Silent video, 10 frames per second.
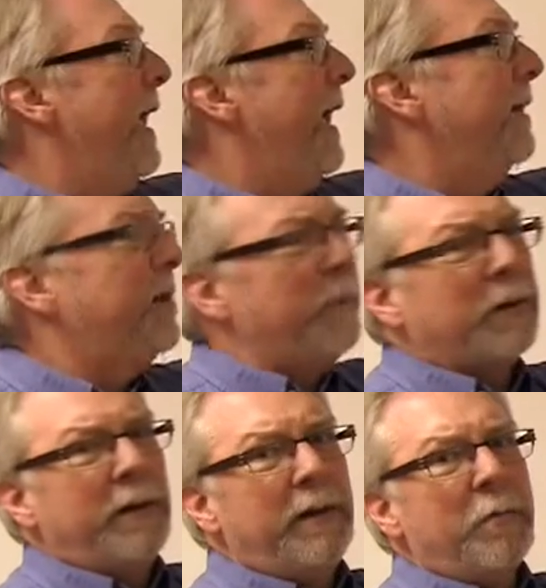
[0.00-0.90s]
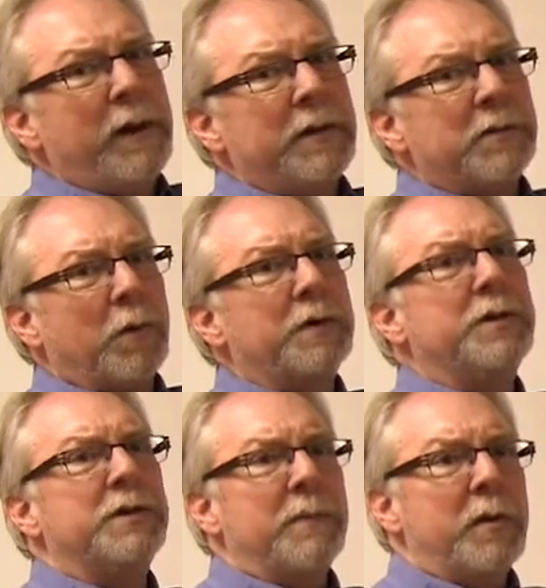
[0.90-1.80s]
And typically the way this works,
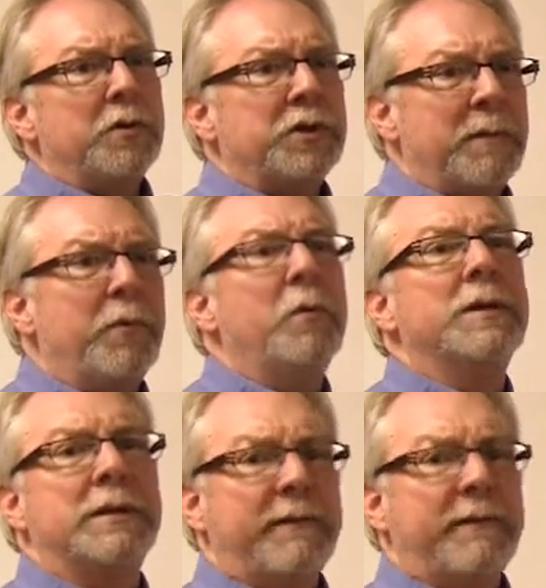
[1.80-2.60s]
it's the most simple, it's the